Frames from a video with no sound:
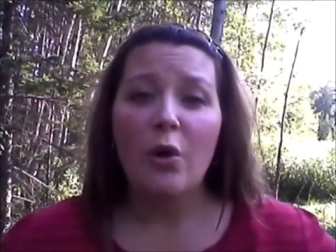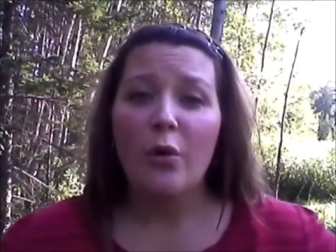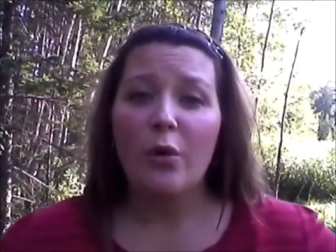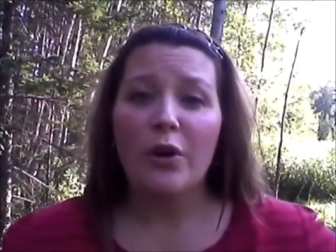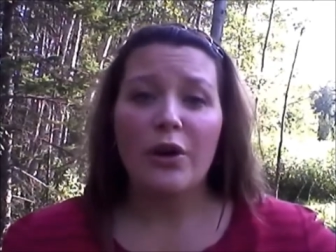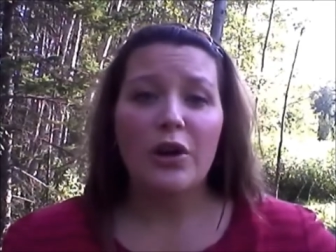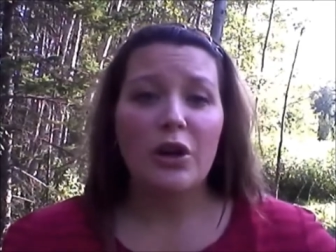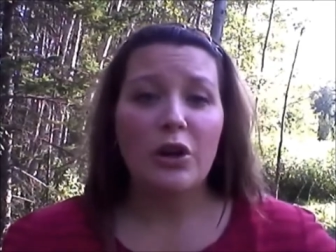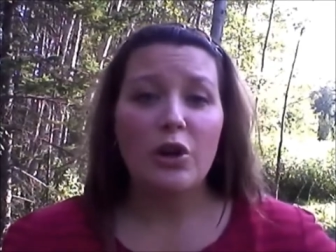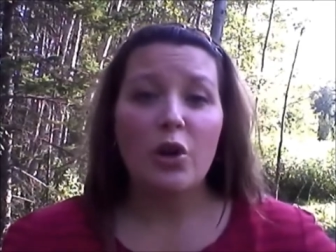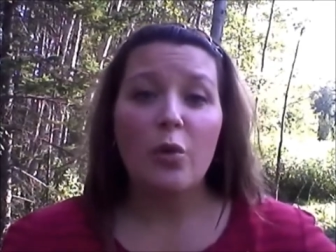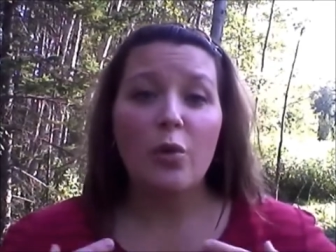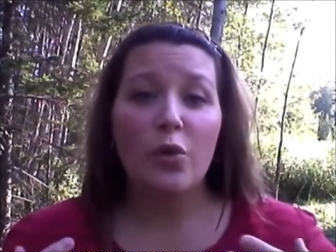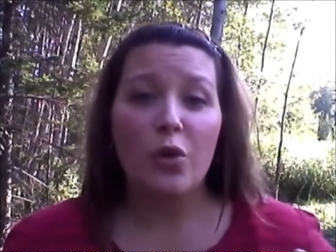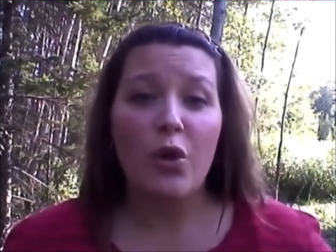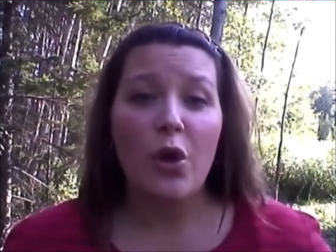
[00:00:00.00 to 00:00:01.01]
or, you
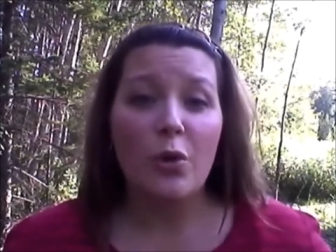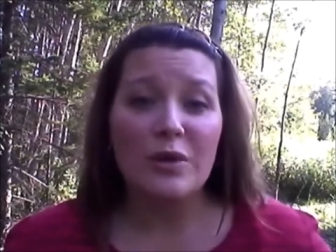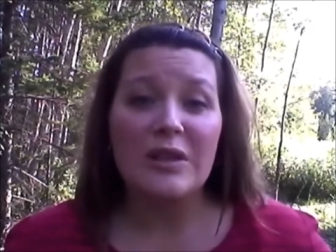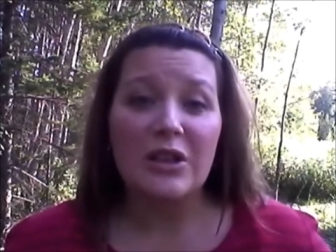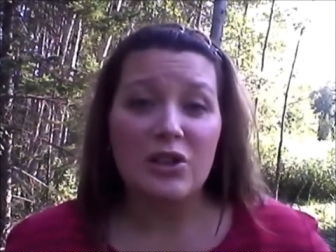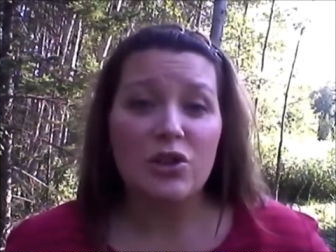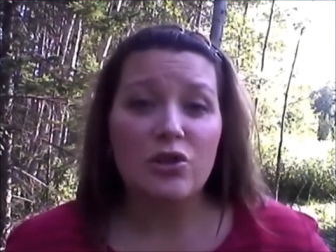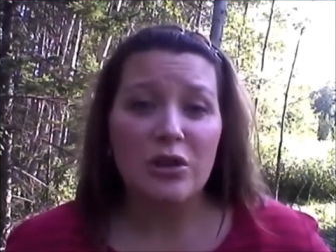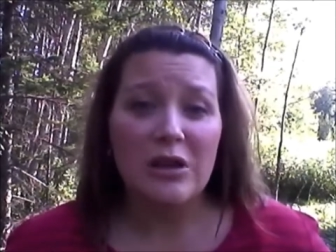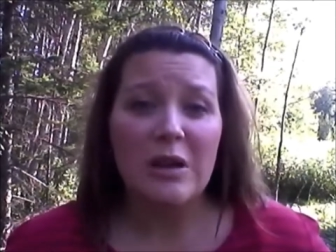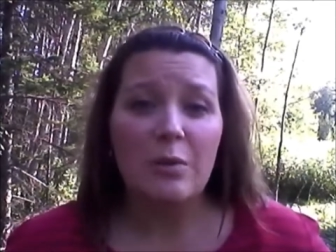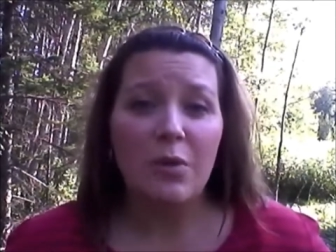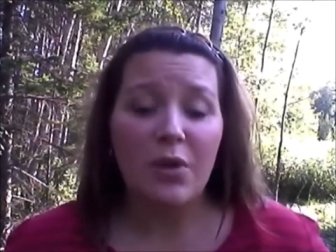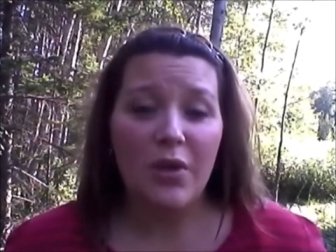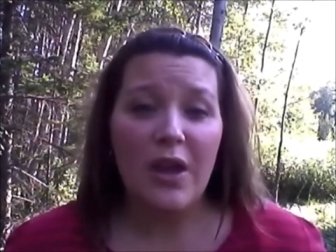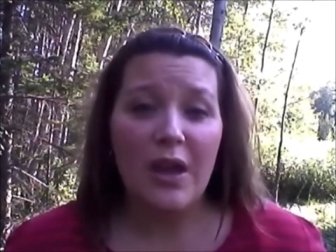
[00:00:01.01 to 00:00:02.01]
know, those
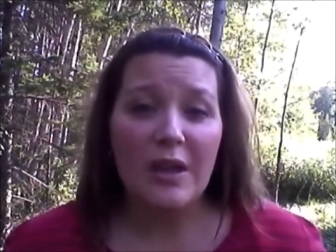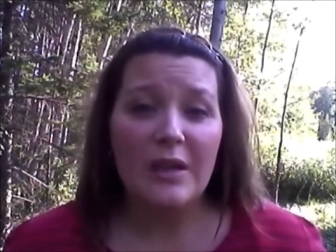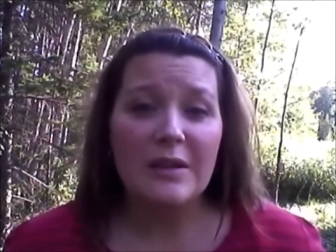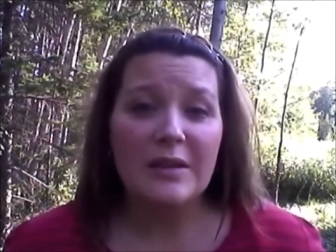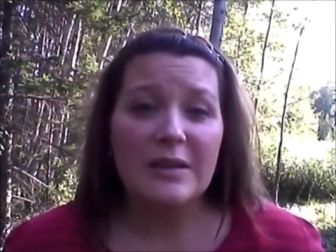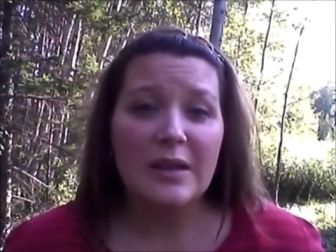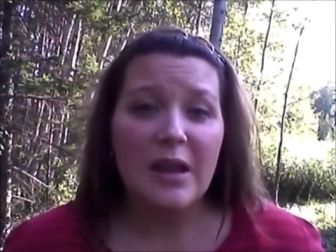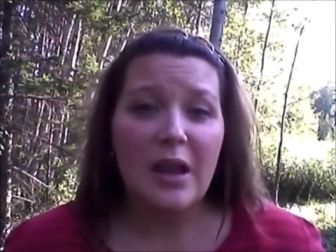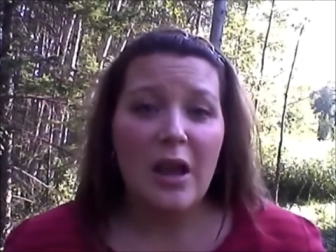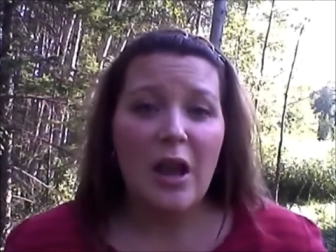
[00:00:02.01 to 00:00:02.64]
extreme things,